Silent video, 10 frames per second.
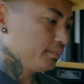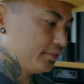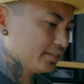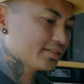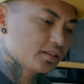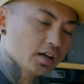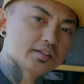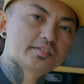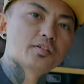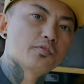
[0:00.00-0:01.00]
This
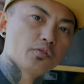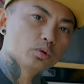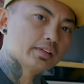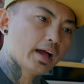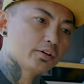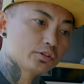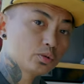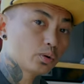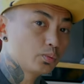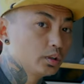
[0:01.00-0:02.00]
does fold down
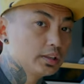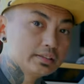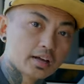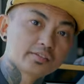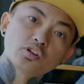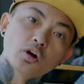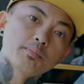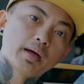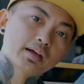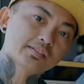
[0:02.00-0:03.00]
into a really nice
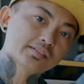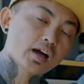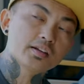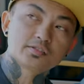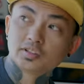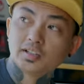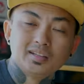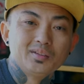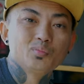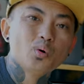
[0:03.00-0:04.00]
compact size so that
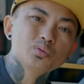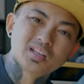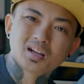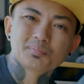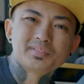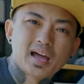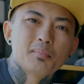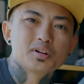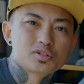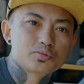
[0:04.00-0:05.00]
it won't take up
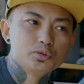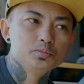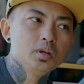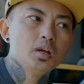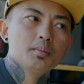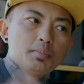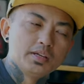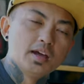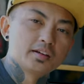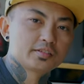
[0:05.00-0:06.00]
that much room. But
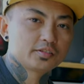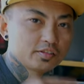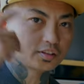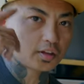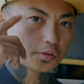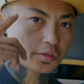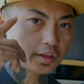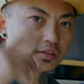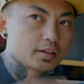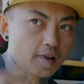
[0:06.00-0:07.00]
yes, it's just another
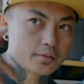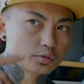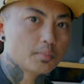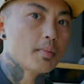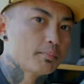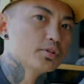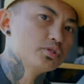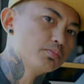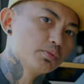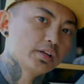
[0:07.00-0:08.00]
thing that I have to remember
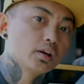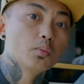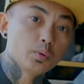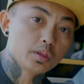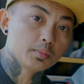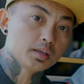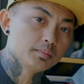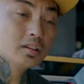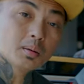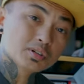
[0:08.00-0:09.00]
to bring with
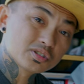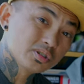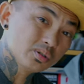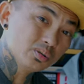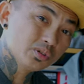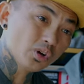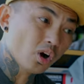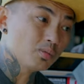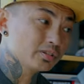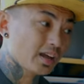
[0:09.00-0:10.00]
me. Number two, you
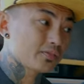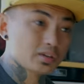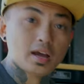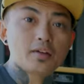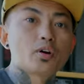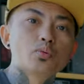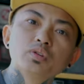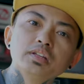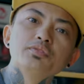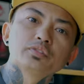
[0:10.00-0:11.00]
almost have to have a
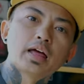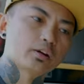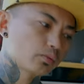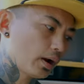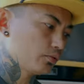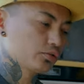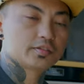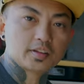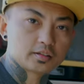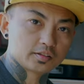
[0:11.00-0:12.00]
really flat ground to
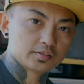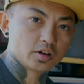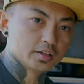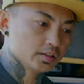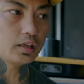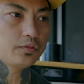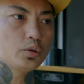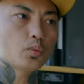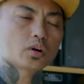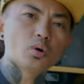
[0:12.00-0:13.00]
set this on. If
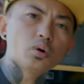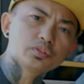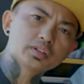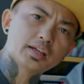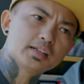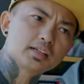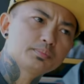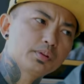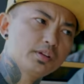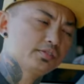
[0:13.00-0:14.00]
you are overlanding
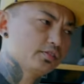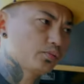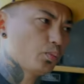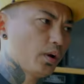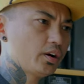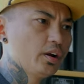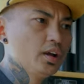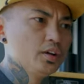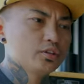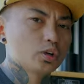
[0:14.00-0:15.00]
in places where
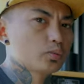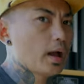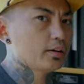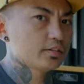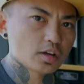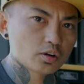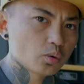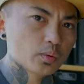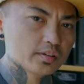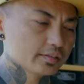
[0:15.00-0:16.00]
the ground is not
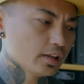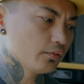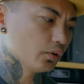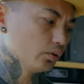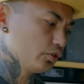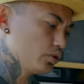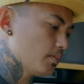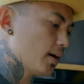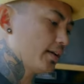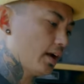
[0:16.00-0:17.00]
always level, you
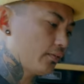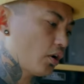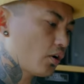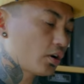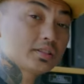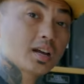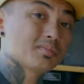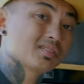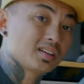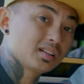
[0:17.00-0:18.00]
might have a hard
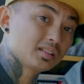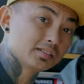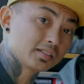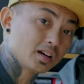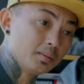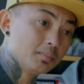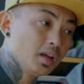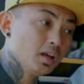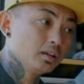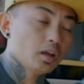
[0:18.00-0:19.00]
time setting this up.
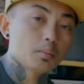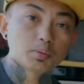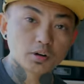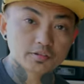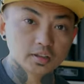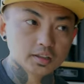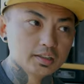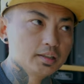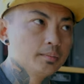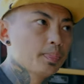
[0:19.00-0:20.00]
Now,
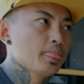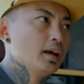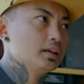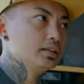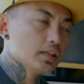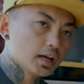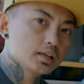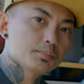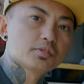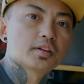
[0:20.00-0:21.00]
personally,
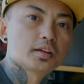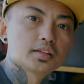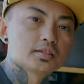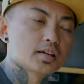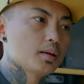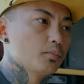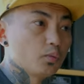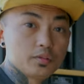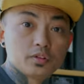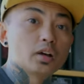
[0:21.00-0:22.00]
90% of the time
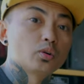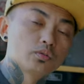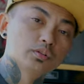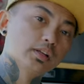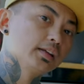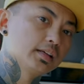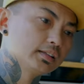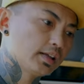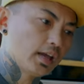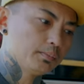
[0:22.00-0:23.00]
we've gone overlanding
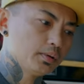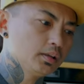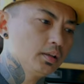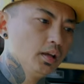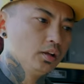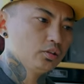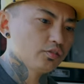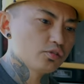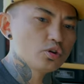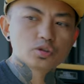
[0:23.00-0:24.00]
and camping,
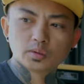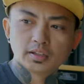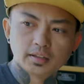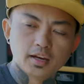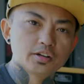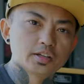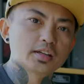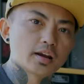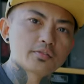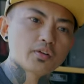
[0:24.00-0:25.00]
there's usually an area
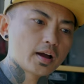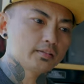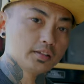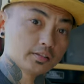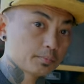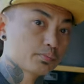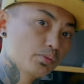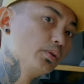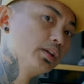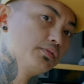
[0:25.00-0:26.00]
that I find that's
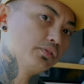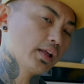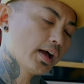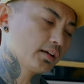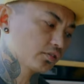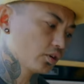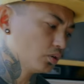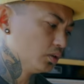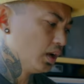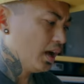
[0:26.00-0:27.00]
pretty flat.
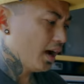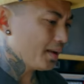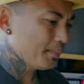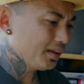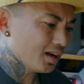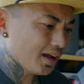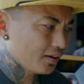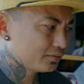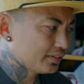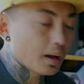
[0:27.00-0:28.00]
So I may not
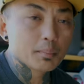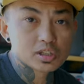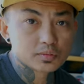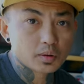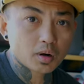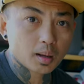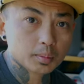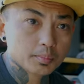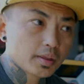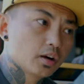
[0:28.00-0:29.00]
have that much of a
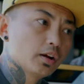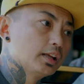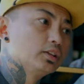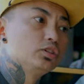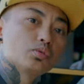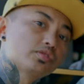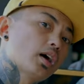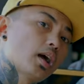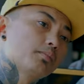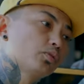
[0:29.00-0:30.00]
problem there. And in those
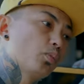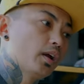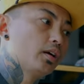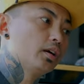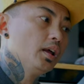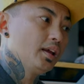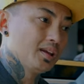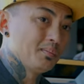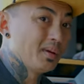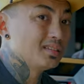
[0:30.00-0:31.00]
times where
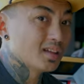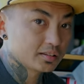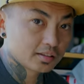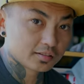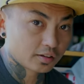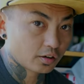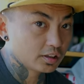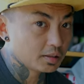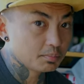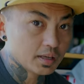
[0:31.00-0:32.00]
it may not
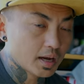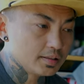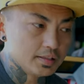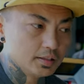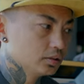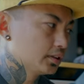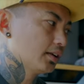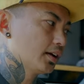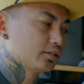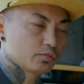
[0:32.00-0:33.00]
necessarily be ideal,
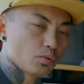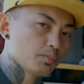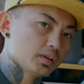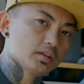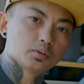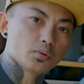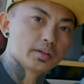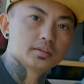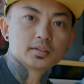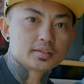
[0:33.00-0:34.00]
then I just won't be
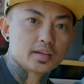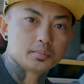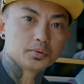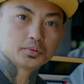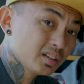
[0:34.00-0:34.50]
deploying the table.